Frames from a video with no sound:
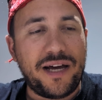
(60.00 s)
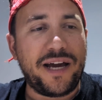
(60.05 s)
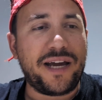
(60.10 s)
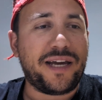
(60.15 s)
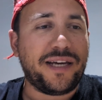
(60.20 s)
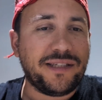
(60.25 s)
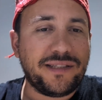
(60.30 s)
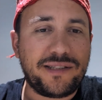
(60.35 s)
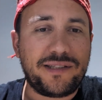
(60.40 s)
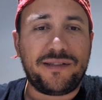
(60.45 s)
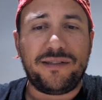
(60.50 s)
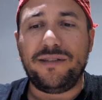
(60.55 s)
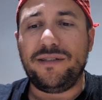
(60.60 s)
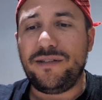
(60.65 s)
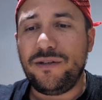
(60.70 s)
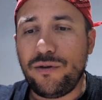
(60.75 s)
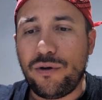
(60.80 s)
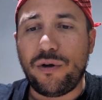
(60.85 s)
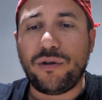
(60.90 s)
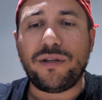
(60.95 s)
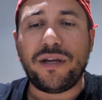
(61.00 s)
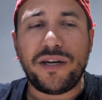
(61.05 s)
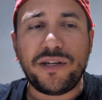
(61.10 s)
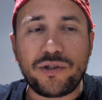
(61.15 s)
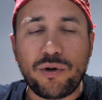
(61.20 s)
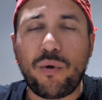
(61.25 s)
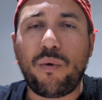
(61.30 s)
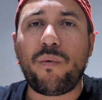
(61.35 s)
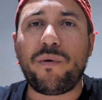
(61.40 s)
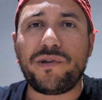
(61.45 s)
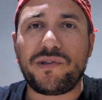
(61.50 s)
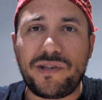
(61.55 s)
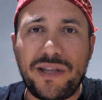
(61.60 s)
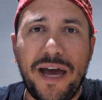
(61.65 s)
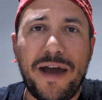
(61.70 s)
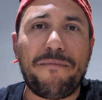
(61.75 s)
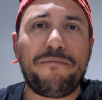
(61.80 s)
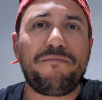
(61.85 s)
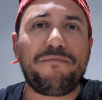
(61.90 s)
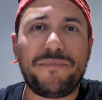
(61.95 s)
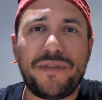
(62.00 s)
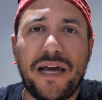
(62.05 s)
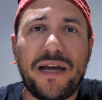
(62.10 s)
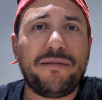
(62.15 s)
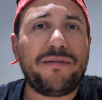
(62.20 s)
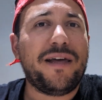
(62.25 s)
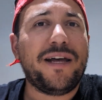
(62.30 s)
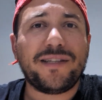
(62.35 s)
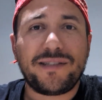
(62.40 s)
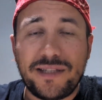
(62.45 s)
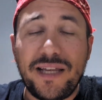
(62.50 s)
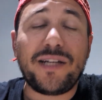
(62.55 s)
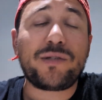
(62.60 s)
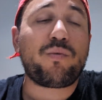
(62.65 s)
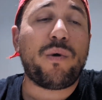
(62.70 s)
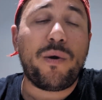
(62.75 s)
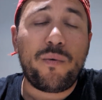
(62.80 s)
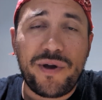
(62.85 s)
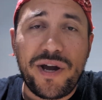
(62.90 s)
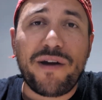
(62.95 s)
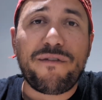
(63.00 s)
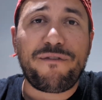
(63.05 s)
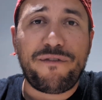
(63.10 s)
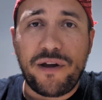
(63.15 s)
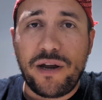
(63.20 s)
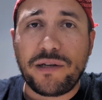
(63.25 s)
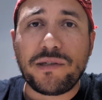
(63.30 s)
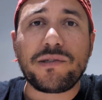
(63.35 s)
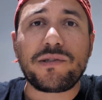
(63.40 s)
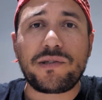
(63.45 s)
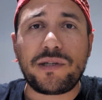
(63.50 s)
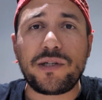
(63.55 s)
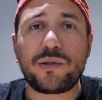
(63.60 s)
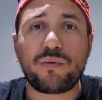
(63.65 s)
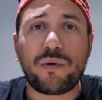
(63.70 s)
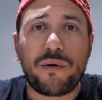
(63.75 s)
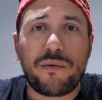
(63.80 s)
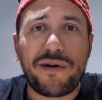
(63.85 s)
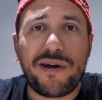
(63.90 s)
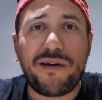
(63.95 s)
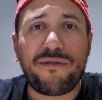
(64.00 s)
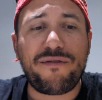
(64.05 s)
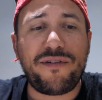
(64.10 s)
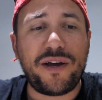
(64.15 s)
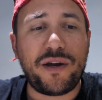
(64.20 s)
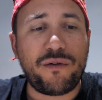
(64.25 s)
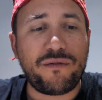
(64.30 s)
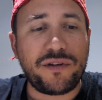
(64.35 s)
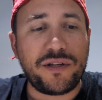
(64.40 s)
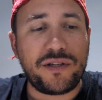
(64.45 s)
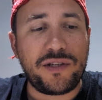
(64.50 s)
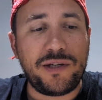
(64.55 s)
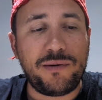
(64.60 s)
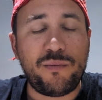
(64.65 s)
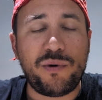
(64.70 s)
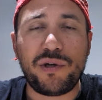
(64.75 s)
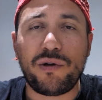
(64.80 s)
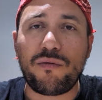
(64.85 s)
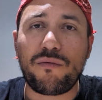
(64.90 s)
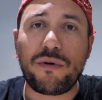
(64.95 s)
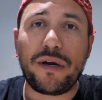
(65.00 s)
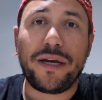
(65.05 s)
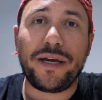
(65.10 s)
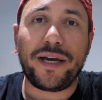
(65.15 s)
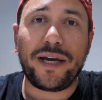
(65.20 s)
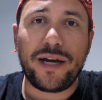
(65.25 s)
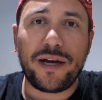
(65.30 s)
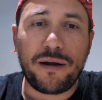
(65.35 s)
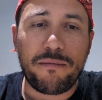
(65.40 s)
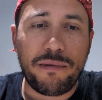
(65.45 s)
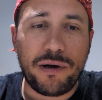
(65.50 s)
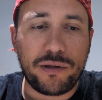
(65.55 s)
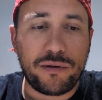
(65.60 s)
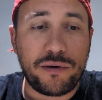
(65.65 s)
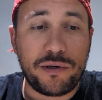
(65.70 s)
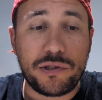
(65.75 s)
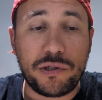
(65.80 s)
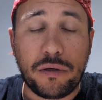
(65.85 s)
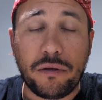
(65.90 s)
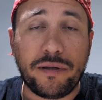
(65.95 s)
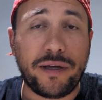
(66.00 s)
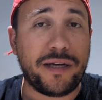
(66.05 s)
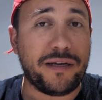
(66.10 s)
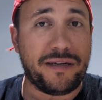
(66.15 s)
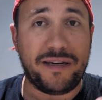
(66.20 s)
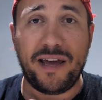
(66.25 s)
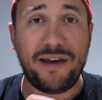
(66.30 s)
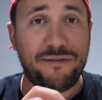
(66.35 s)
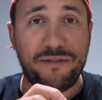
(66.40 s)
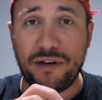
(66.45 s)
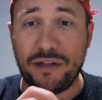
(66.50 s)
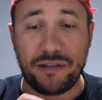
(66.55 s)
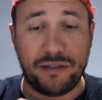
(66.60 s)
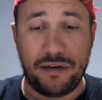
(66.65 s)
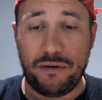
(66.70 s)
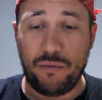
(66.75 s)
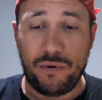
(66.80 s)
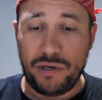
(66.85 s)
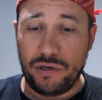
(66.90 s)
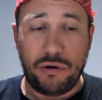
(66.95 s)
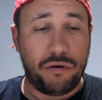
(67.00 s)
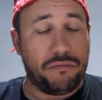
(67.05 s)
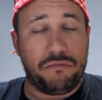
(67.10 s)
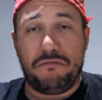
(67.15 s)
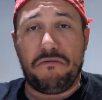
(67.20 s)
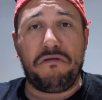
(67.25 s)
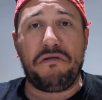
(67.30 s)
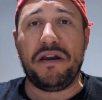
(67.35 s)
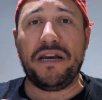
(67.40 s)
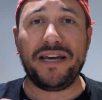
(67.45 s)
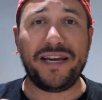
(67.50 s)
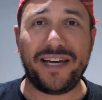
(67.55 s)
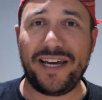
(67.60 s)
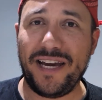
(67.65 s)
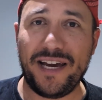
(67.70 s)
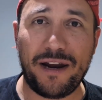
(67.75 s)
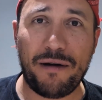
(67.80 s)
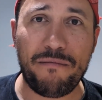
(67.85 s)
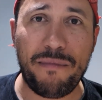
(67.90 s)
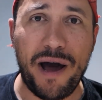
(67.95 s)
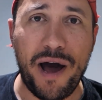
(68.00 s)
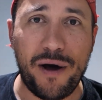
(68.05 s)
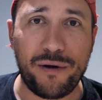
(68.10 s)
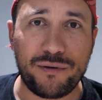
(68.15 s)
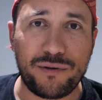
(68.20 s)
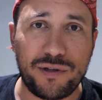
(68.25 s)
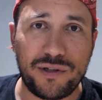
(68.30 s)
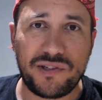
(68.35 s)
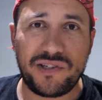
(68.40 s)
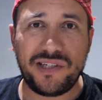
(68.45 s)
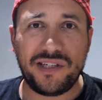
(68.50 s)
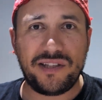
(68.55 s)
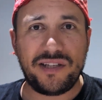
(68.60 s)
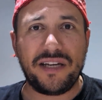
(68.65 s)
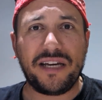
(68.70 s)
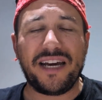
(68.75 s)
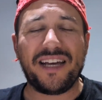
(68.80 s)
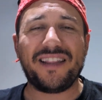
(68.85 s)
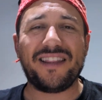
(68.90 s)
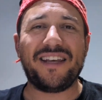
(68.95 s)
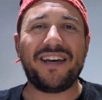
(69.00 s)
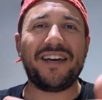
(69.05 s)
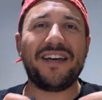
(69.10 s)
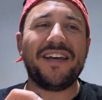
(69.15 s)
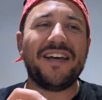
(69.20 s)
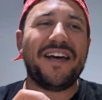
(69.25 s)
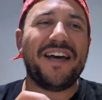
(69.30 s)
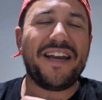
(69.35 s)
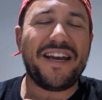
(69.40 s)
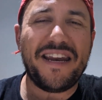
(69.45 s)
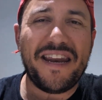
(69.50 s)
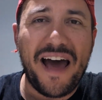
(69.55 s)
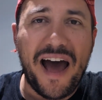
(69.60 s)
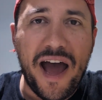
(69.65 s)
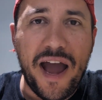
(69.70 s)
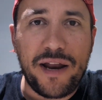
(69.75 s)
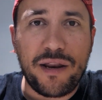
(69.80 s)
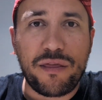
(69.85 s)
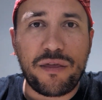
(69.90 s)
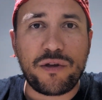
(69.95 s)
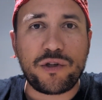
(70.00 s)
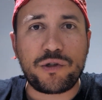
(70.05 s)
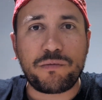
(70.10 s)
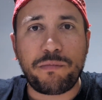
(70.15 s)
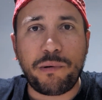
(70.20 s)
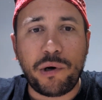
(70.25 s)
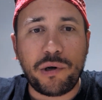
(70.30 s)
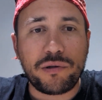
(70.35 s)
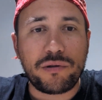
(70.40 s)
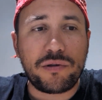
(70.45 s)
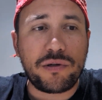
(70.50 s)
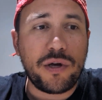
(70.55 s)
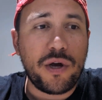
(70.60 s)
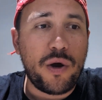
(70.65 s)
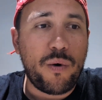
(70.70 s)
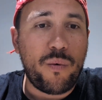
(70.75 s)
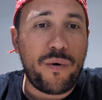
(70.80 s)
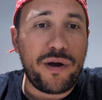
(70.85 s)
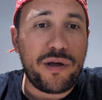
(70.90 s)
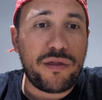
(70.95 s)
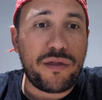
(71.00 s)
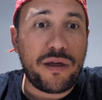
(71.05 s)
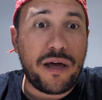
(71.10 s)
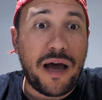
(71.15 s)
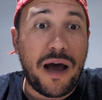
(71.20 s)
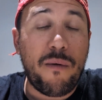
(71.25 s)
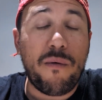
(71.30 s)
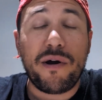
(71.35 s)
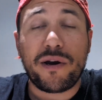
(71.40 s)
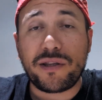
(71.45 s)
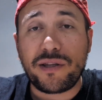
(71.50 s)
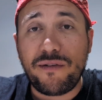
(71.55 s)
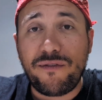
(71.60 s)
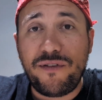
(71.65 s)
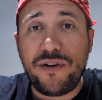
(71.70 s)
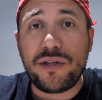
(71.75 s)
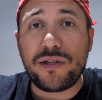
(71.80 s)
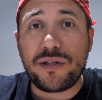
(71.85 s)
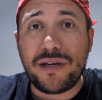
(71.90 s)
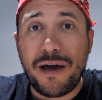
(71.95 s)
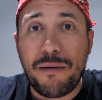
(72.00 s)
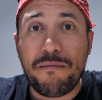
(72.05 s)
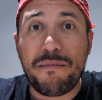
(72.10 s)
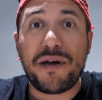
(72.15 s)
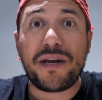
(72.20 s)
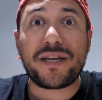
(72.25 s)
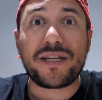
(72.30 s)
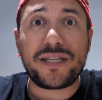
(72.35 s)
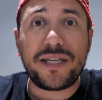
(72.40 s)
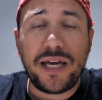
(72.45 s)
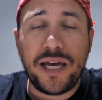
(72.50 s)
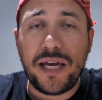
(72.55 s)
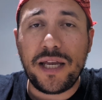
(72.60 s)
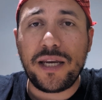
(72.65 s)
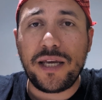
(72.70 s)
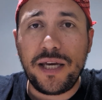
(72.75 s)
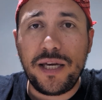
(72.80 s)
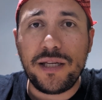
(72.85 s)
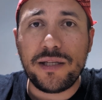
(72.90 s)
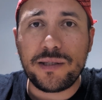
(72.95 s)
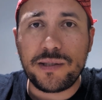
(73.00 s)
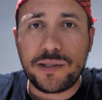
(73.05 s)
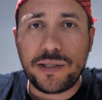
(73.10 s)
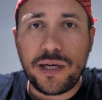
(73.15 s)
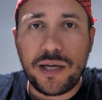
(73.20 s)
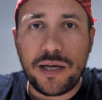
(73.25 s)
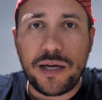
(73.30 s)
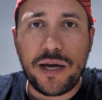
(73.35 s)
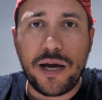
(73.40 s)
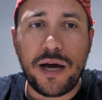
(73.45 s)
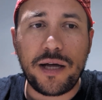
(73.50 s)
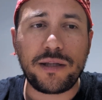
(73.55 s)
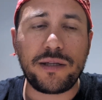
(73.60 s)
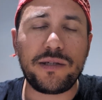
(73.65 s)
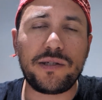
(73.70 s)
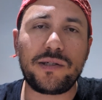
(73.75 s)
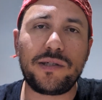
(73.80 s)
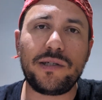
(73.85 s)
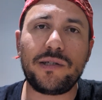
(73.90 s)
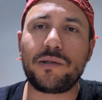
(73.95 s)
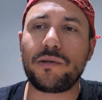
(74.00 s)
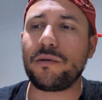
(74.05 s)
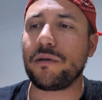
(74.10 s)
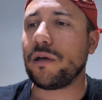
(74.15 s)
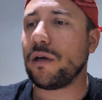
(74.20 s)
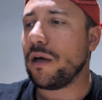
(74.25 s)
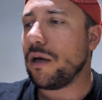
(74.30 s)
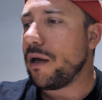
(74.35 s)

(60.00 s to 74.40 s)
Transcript: I can, there is always that's why we are fans. That's why we are fan of the team. We don't really care about the result, and definitely we don't really care about sitting at the ninth spot with our defeat number 10 in Serie A this season,